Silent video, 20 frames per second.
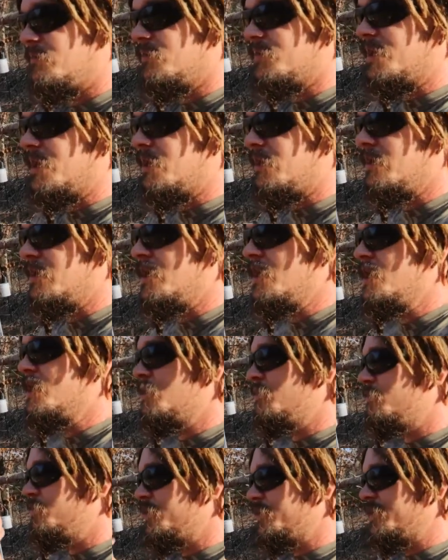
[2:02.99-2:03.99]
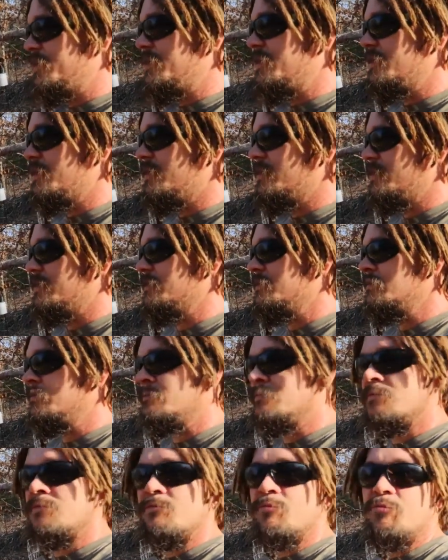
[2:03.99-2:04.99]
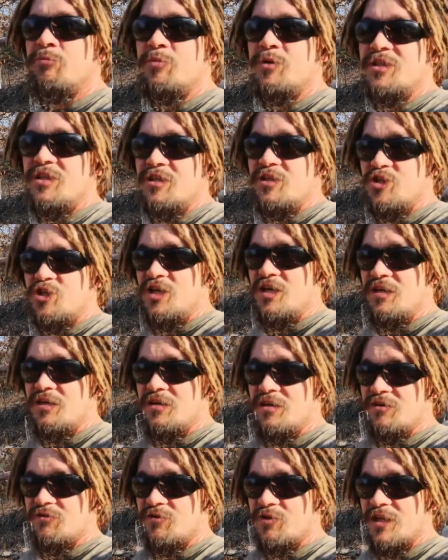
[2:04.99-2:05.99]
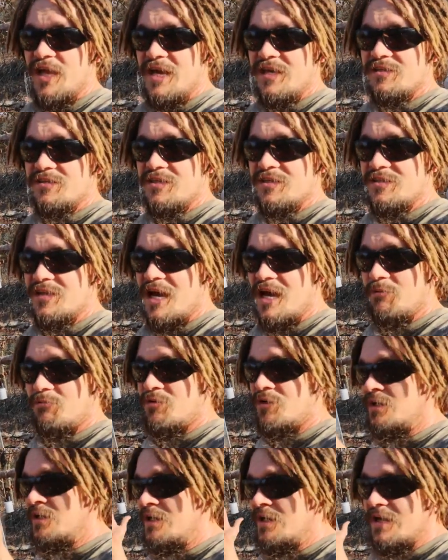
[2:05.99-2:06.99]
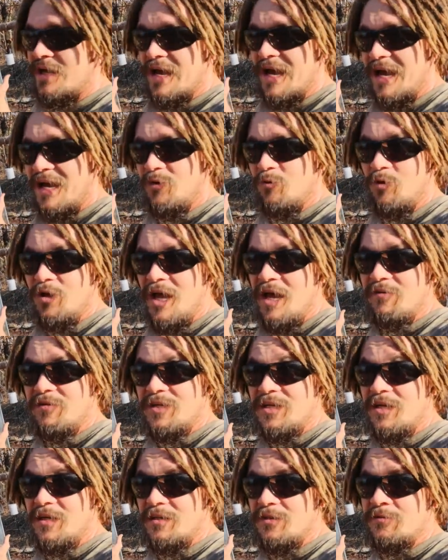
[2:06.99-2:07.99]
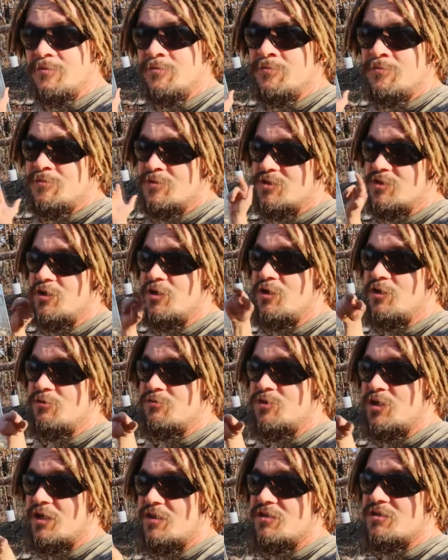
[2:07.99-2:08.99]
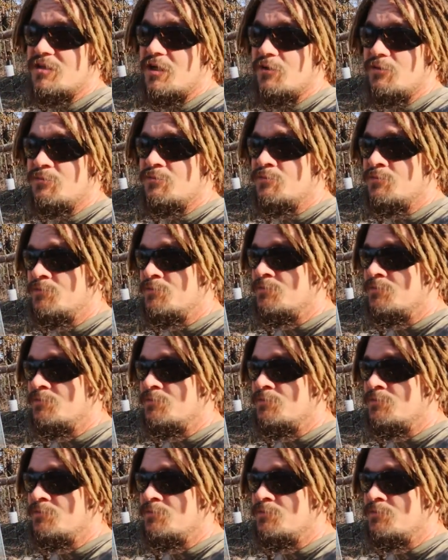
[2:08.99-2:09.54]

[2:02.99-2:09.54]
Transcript: level there, put the, uh, put the sheet of glass on top, and we'll have it done. So check this out.